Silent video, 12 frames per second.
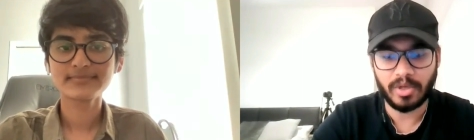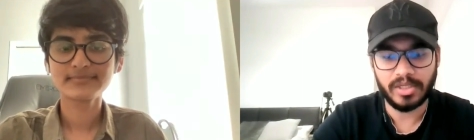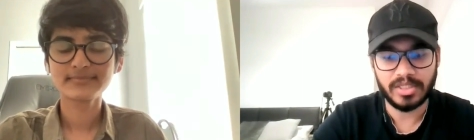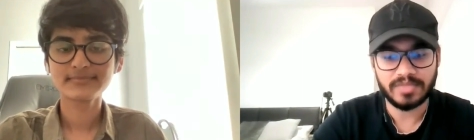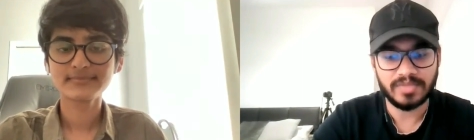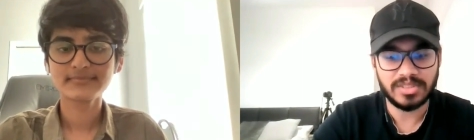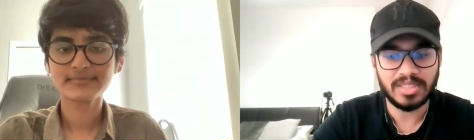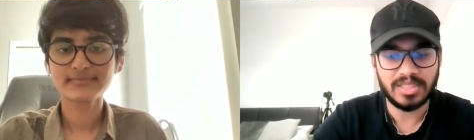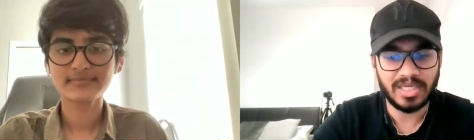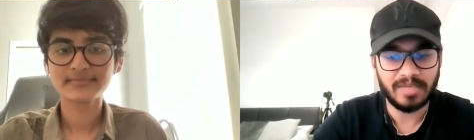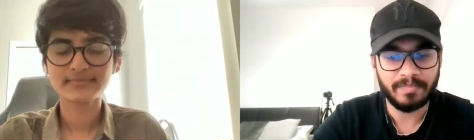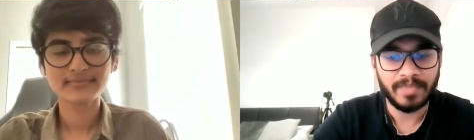Speaker 1: pointers which
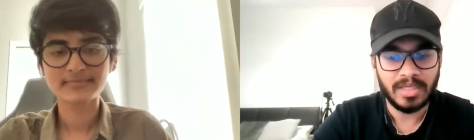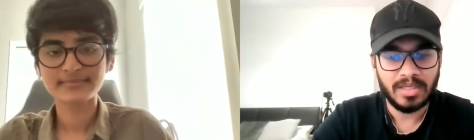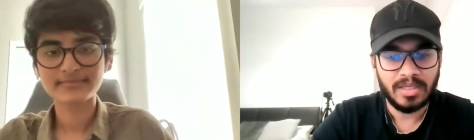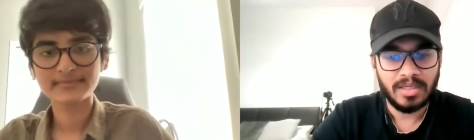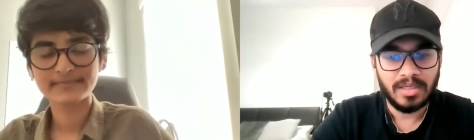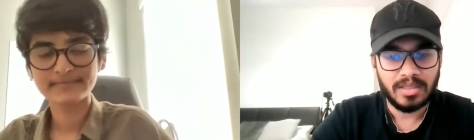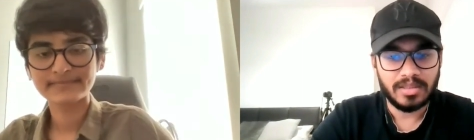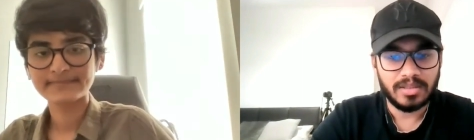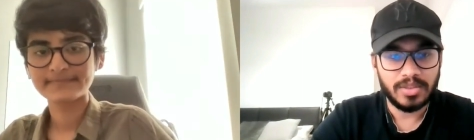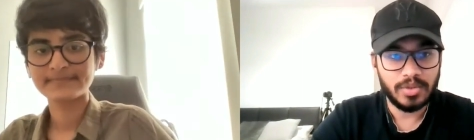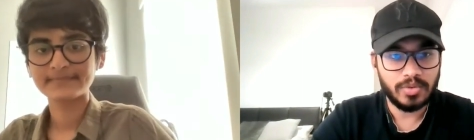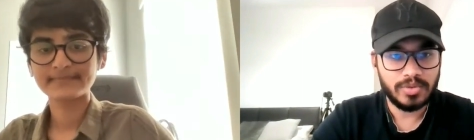they can
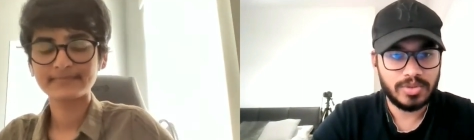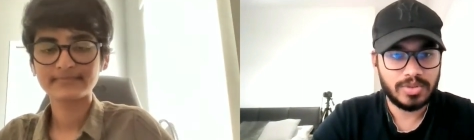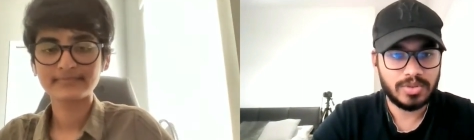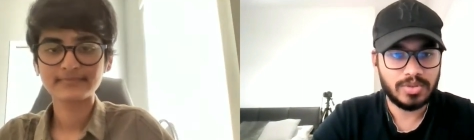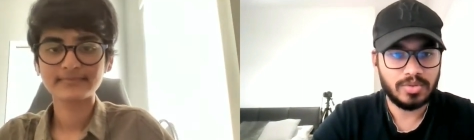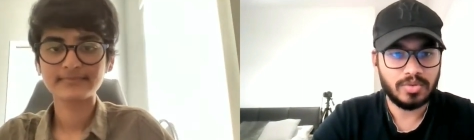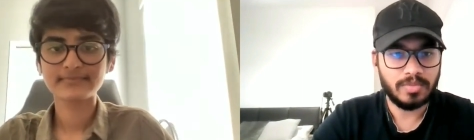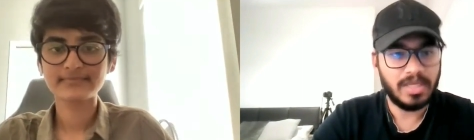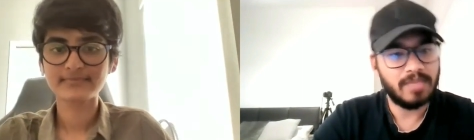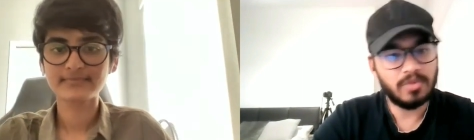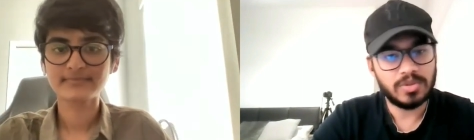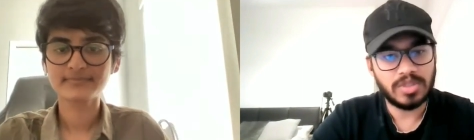uh, use to
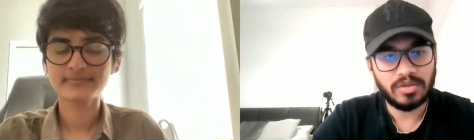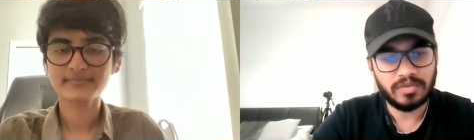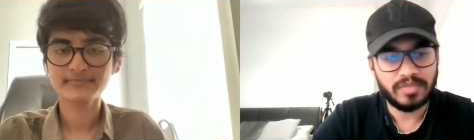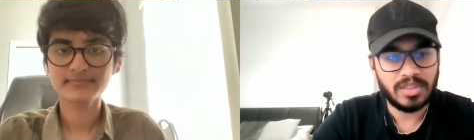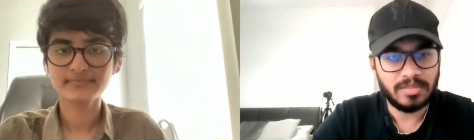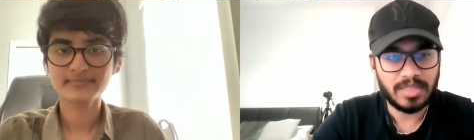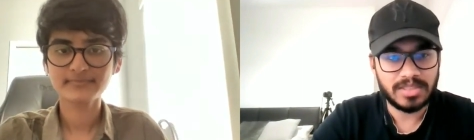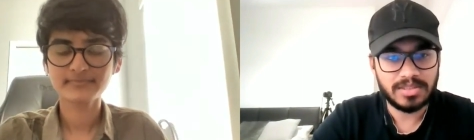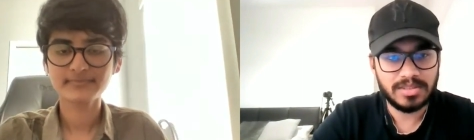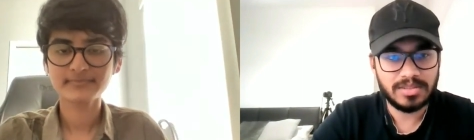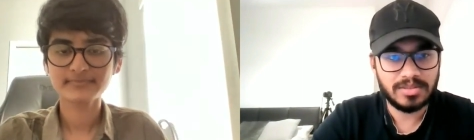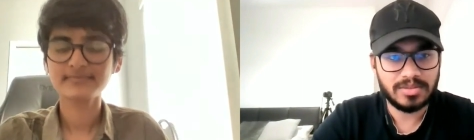make most out of their
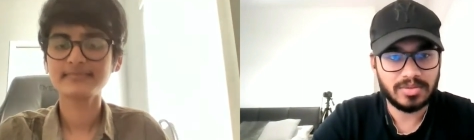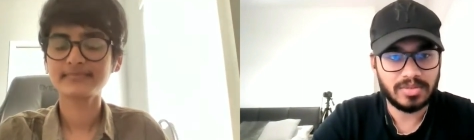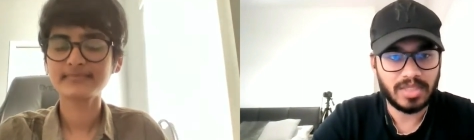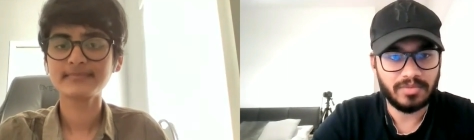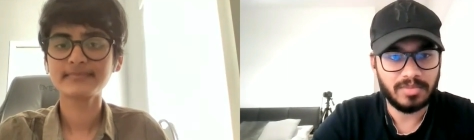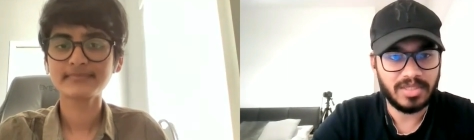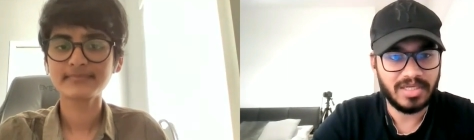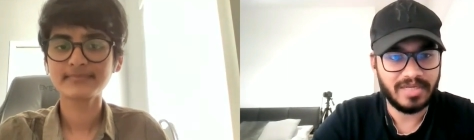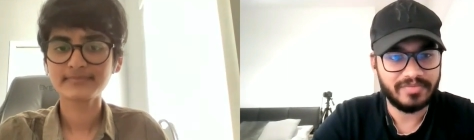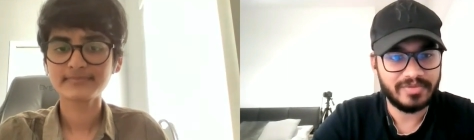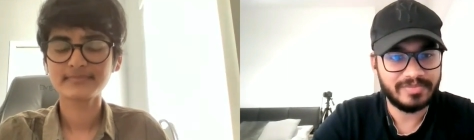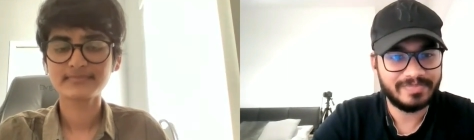masters. So that would be
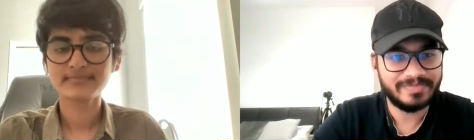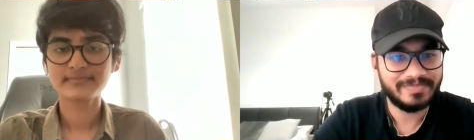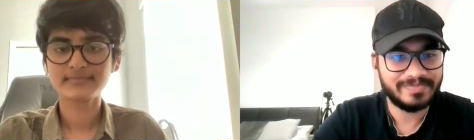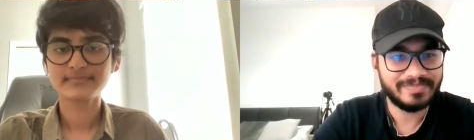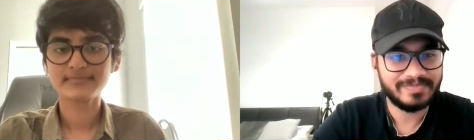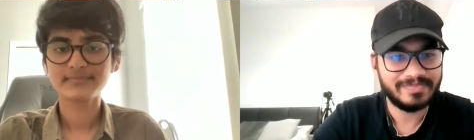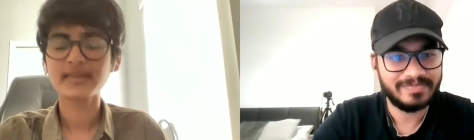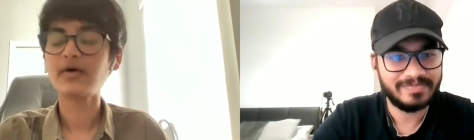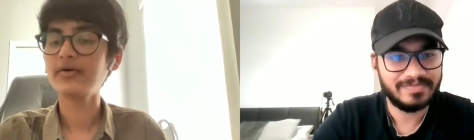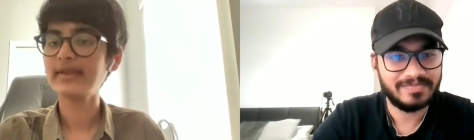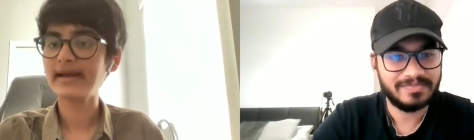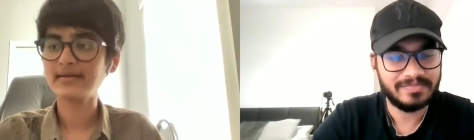really helpful.
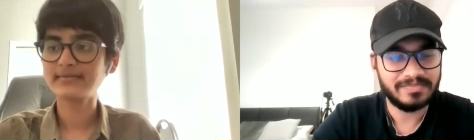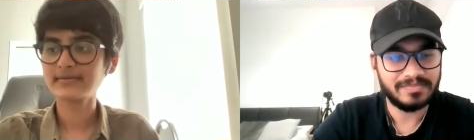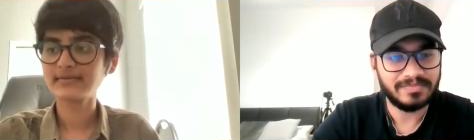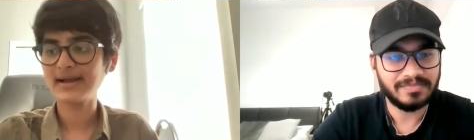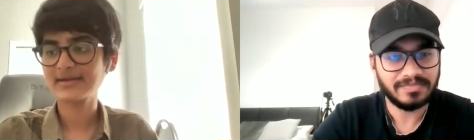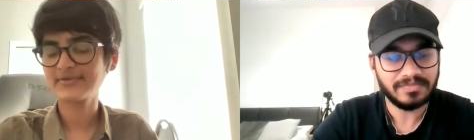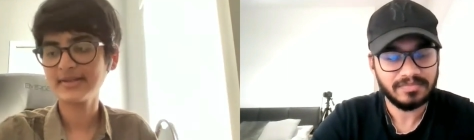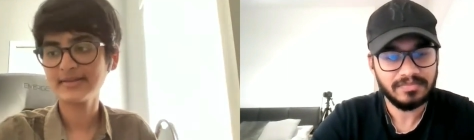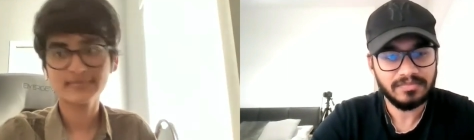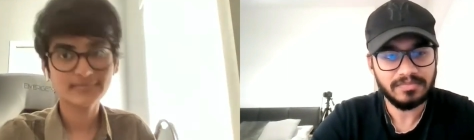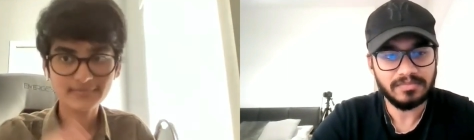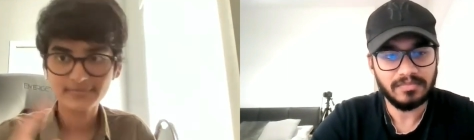
Speaker 2: Oh yeah. So
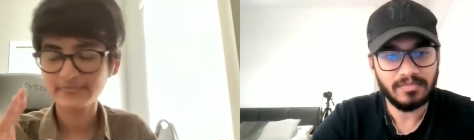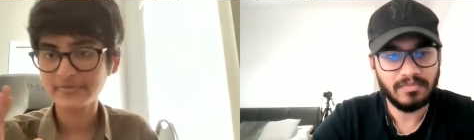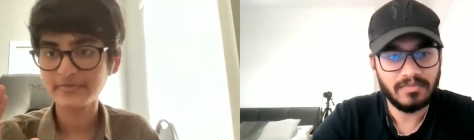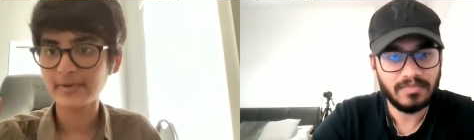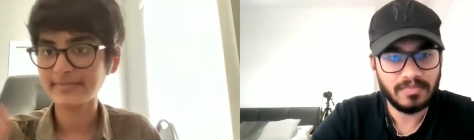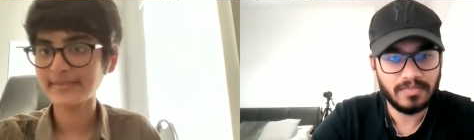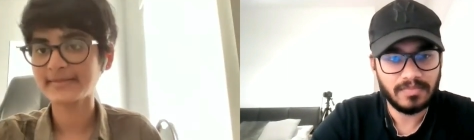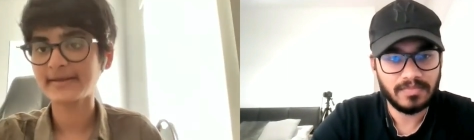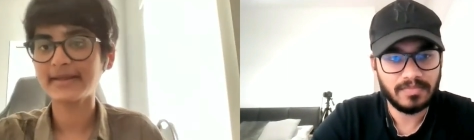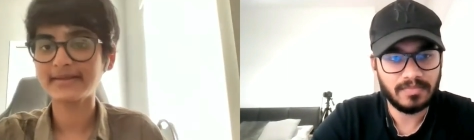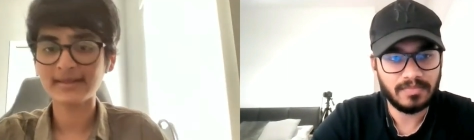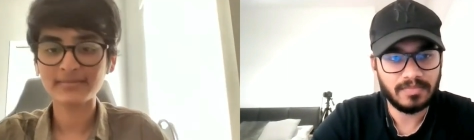actually, the one
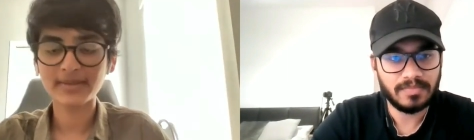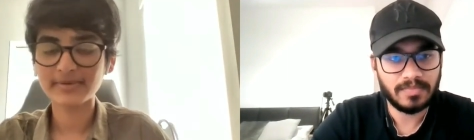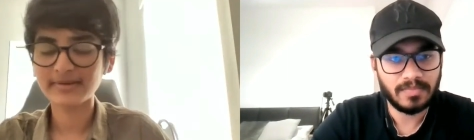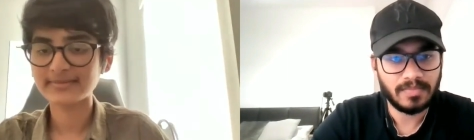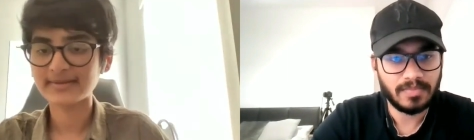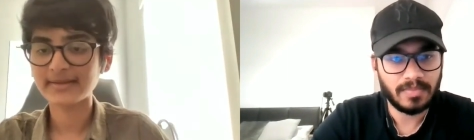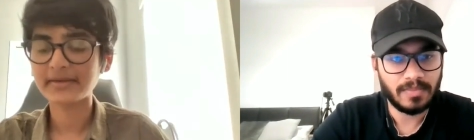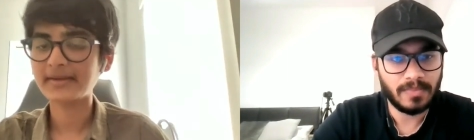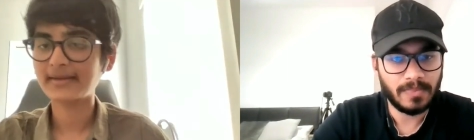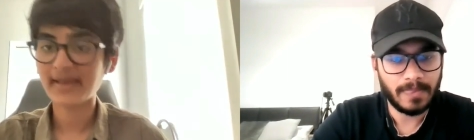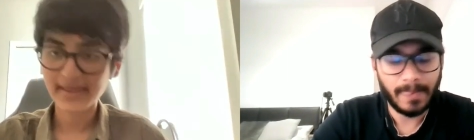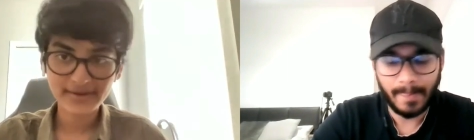thing that I tell people is
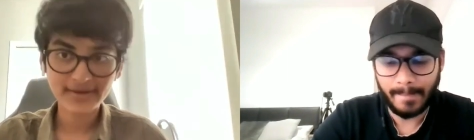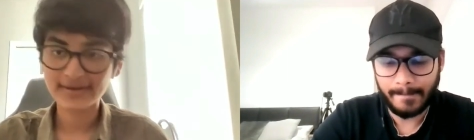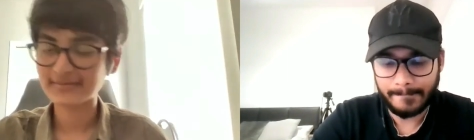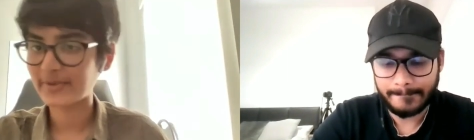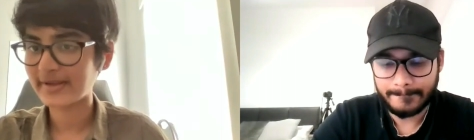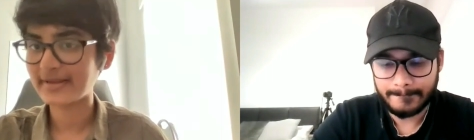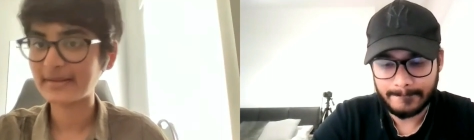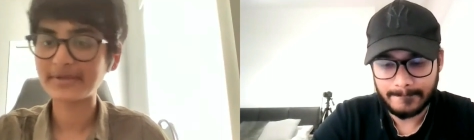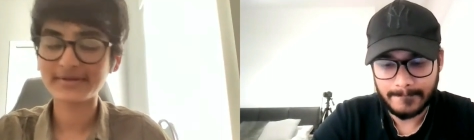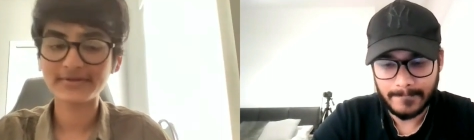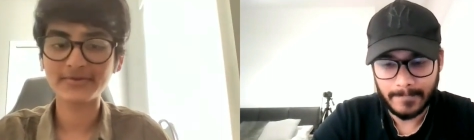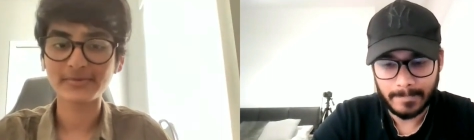like Canada has very
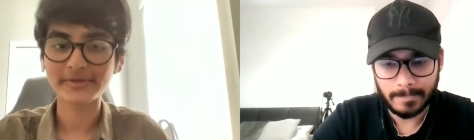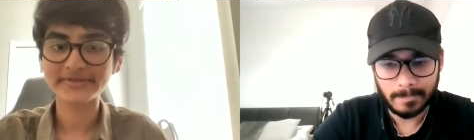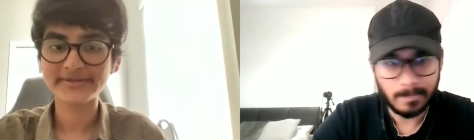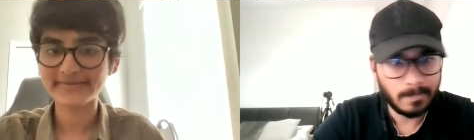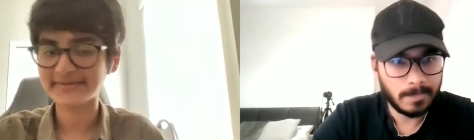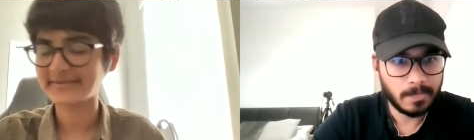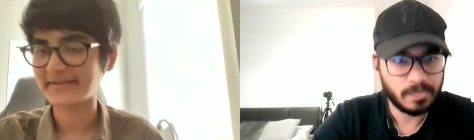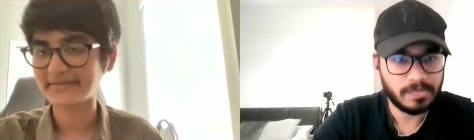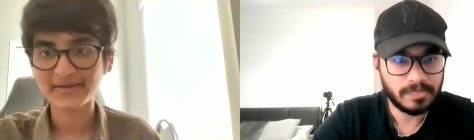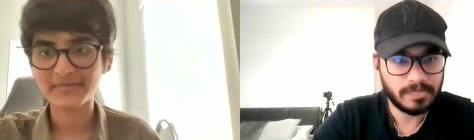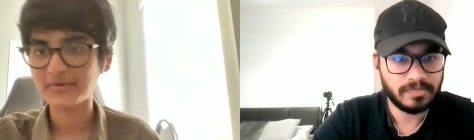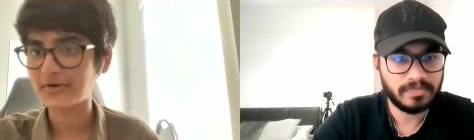limited universities.
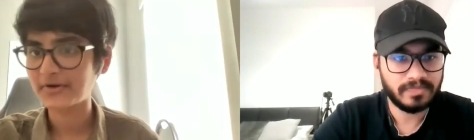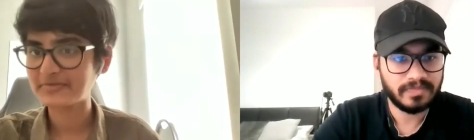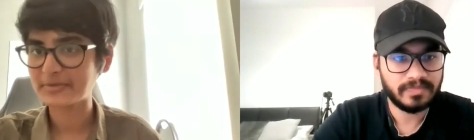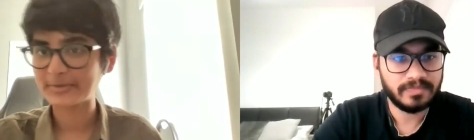It doesn't have a lot of